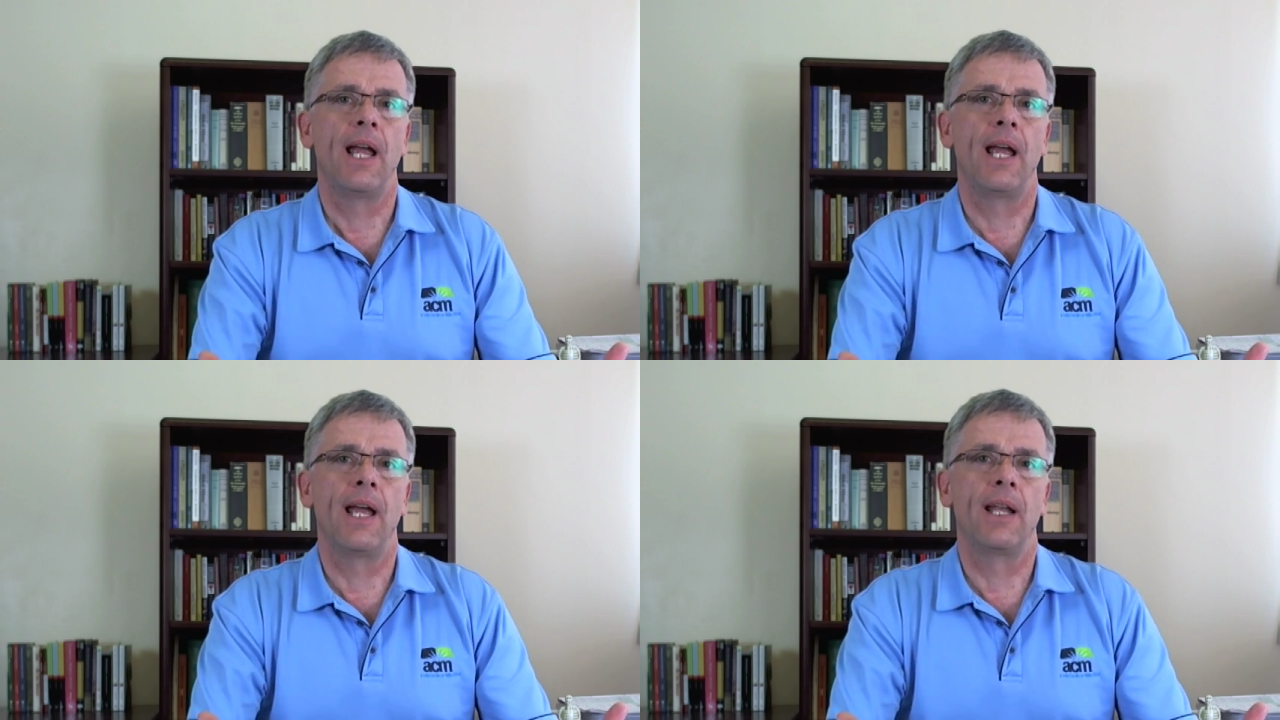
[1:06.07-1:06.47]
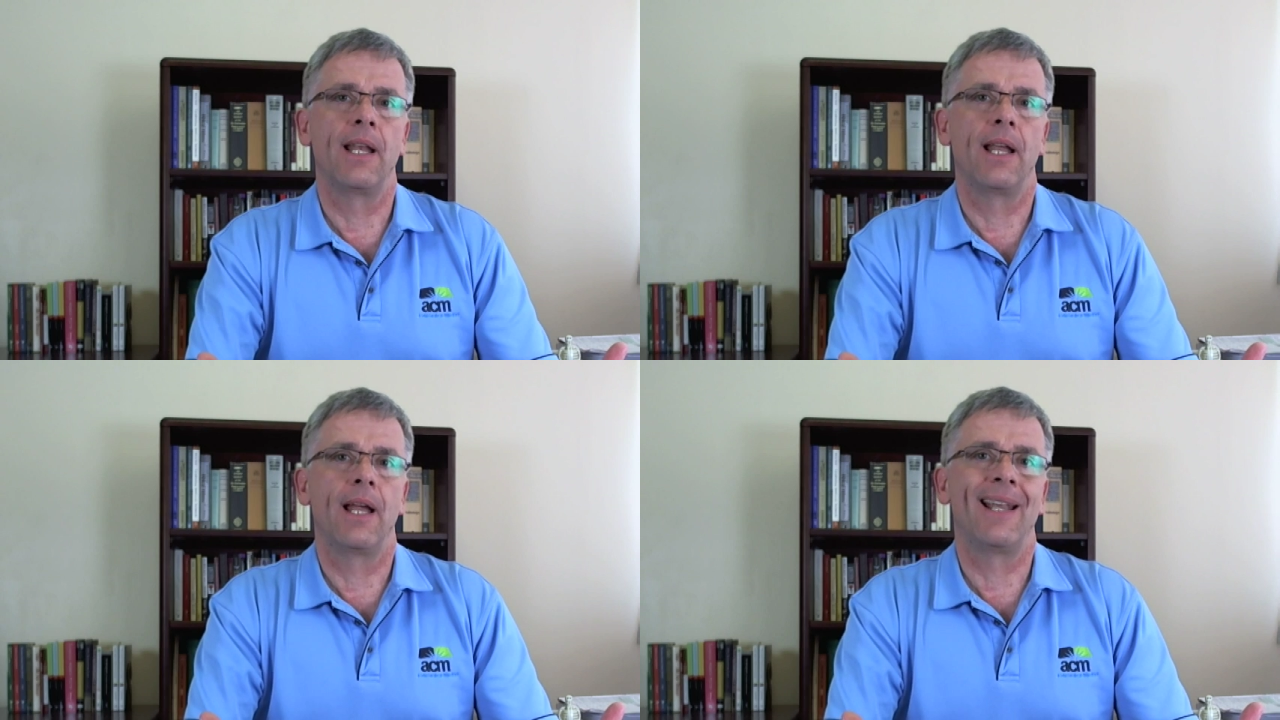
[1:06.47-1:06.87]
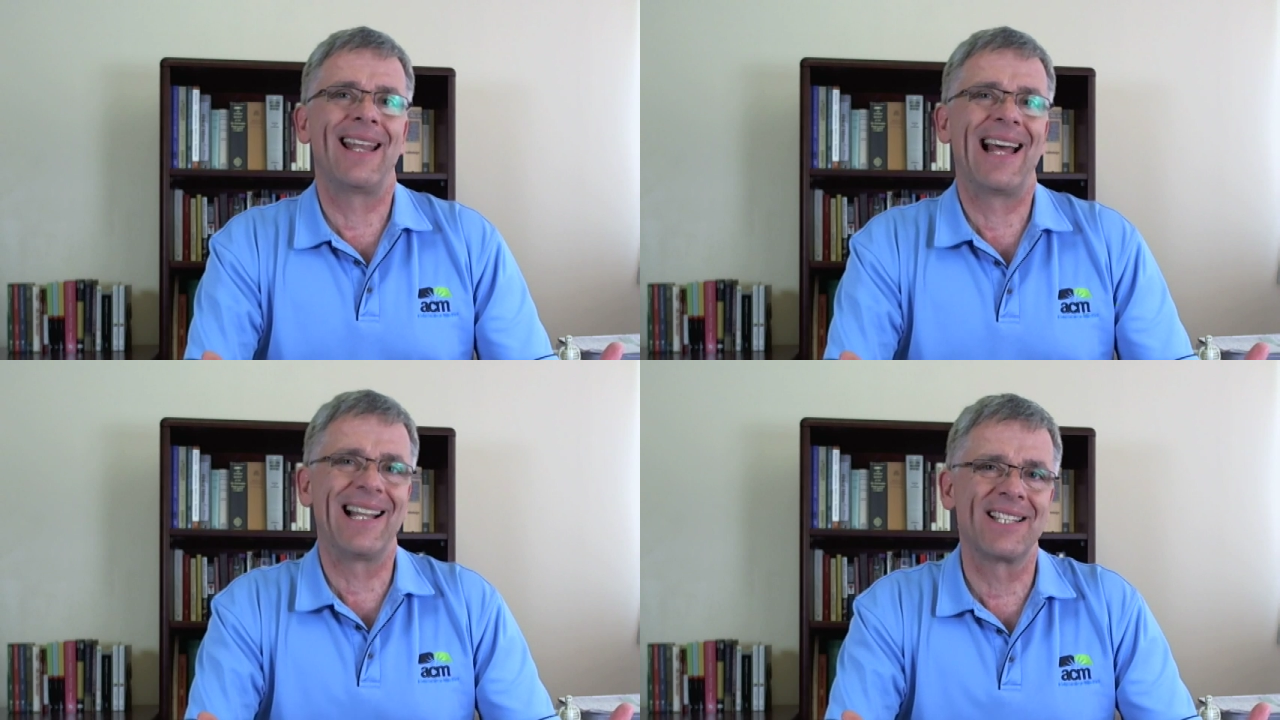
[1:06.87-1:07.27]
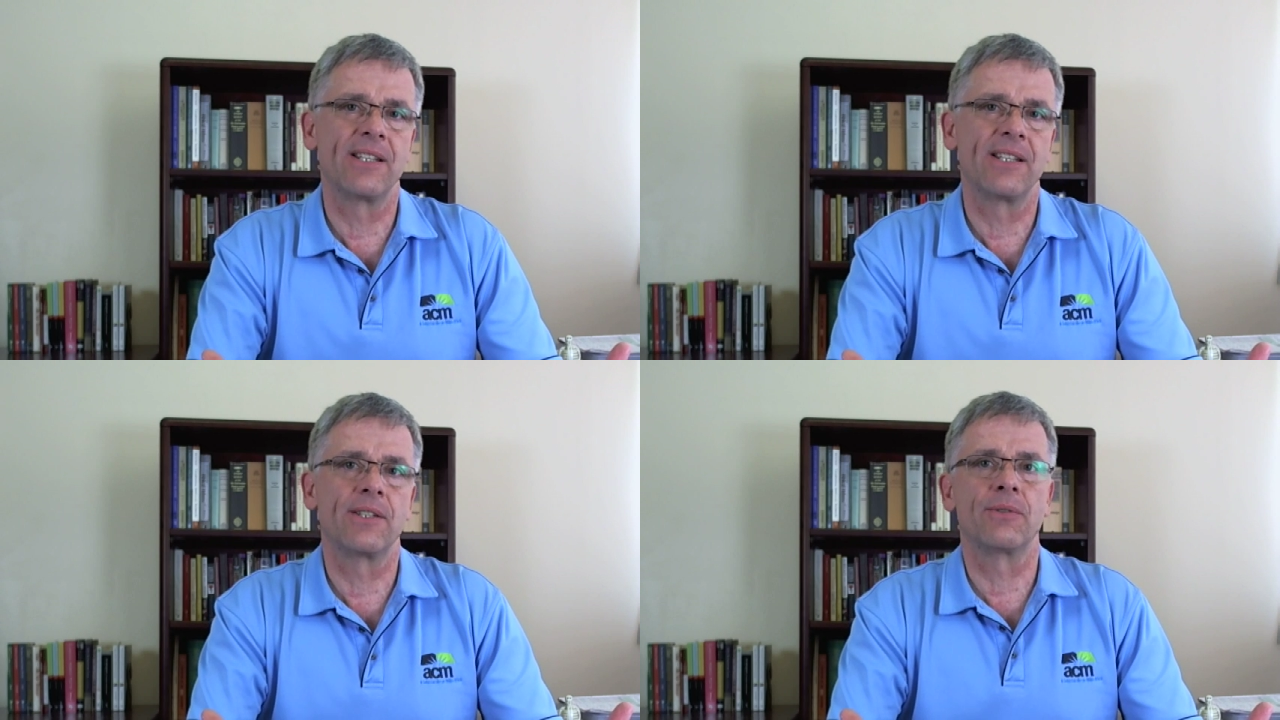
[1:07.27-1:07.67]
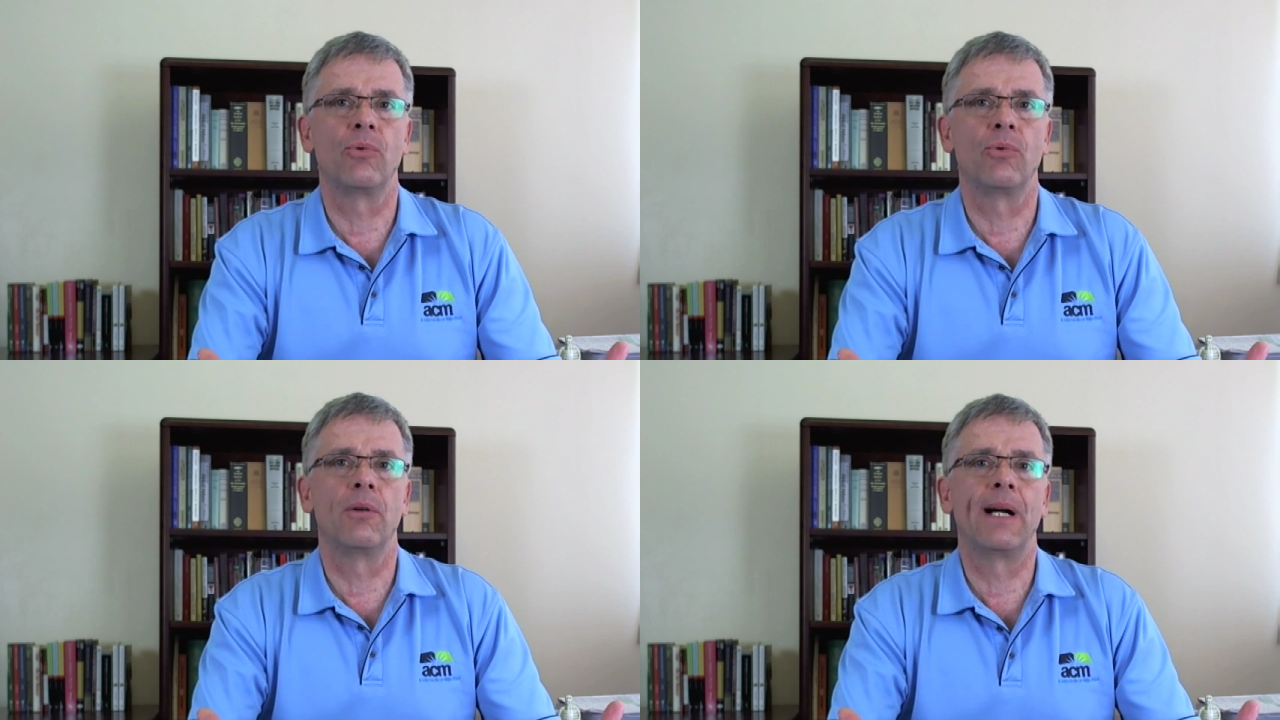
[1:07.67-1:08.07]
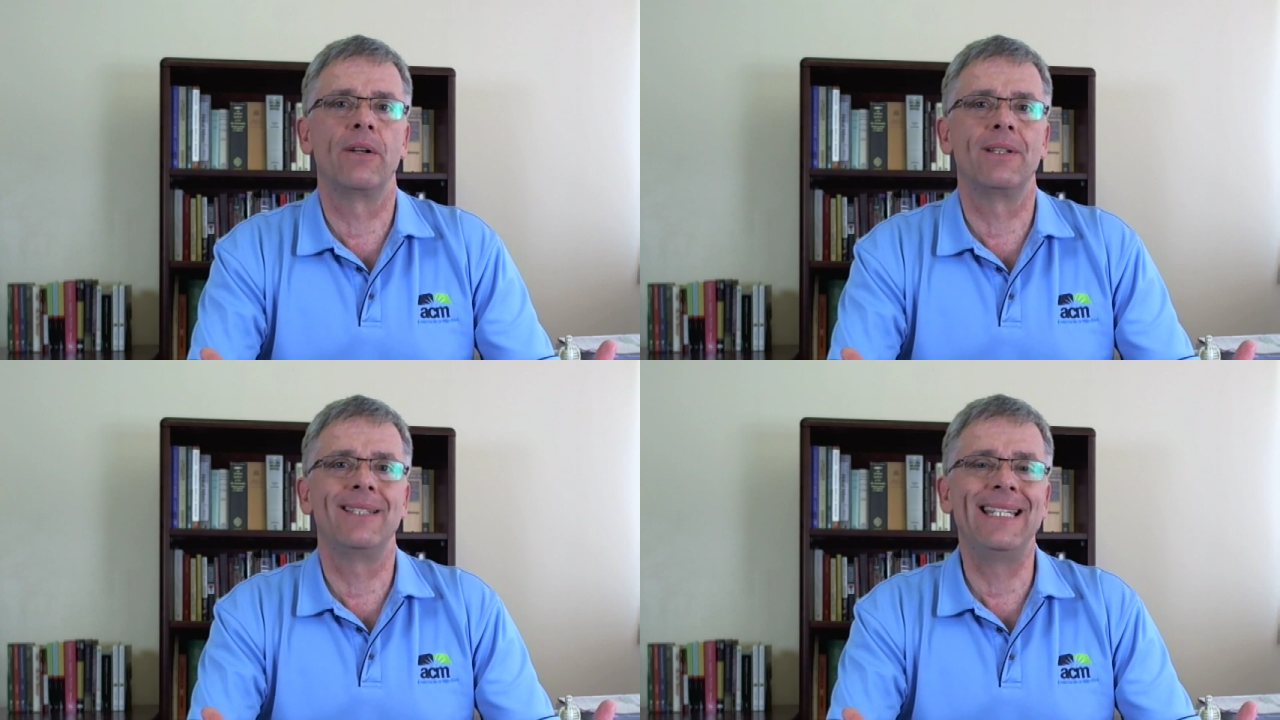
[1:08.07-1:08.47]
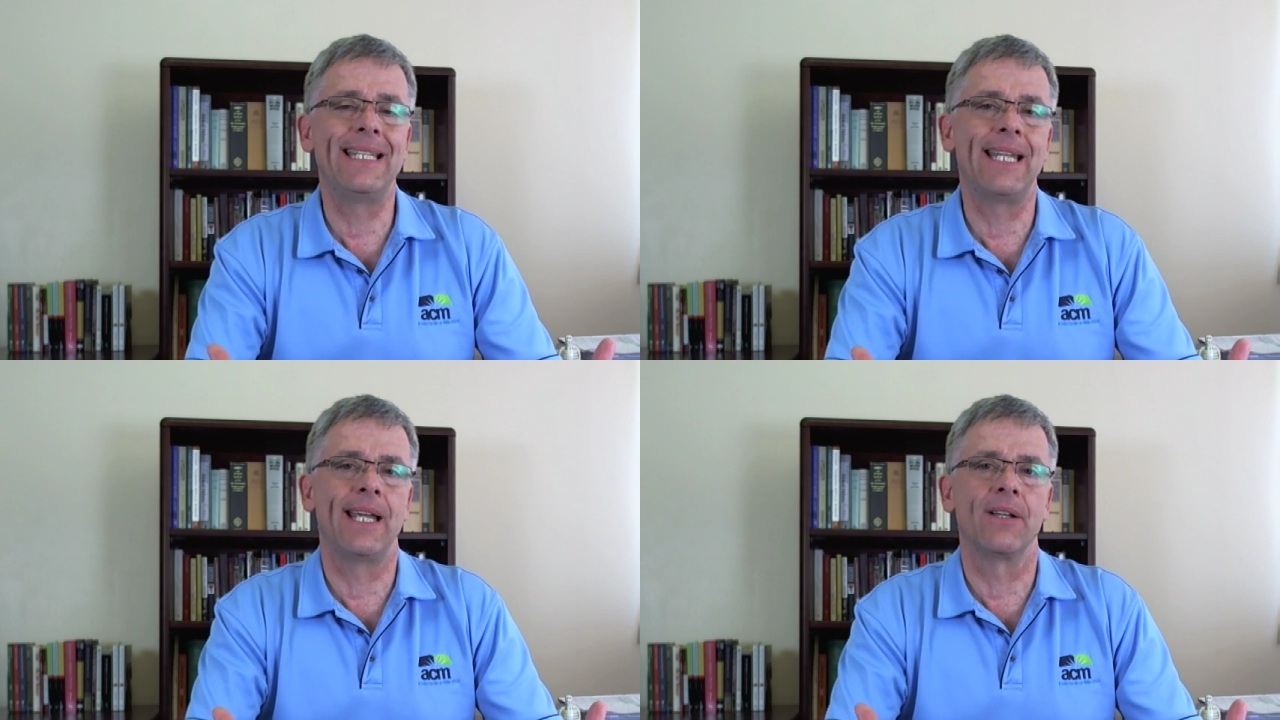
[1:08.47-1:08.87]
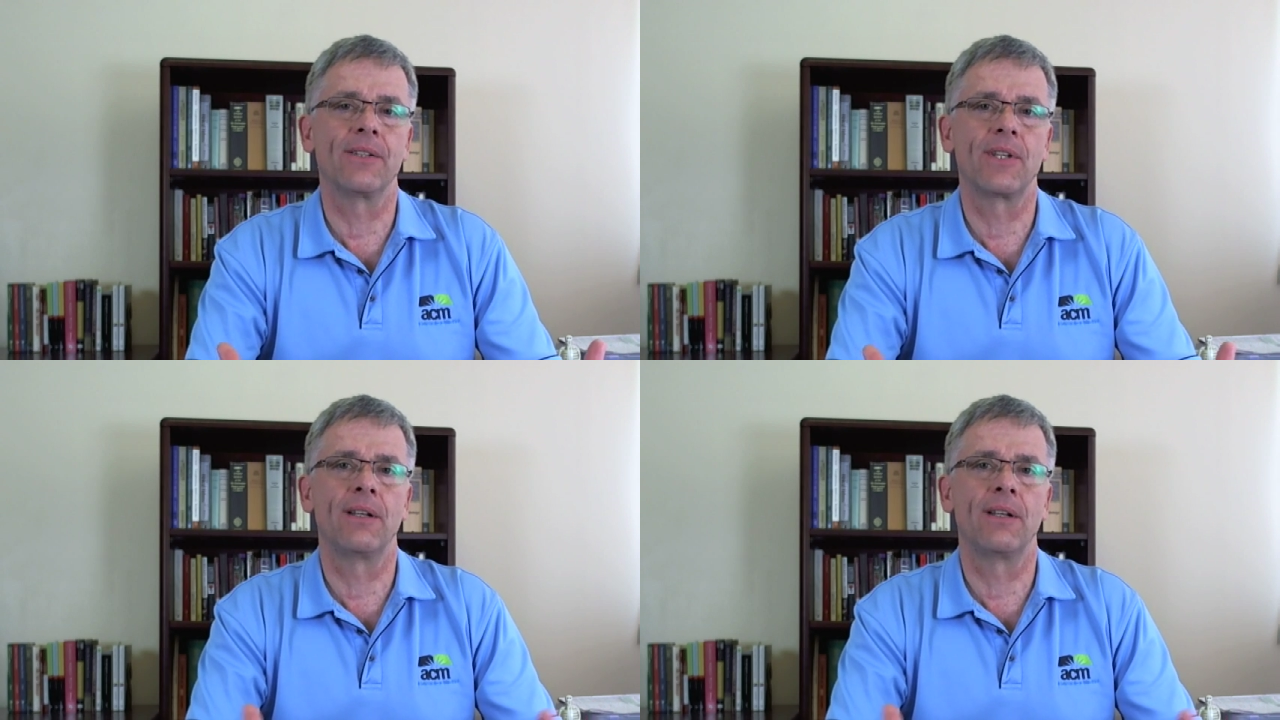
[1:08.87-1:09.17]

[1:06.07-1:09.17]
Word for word: and analysis is more about details.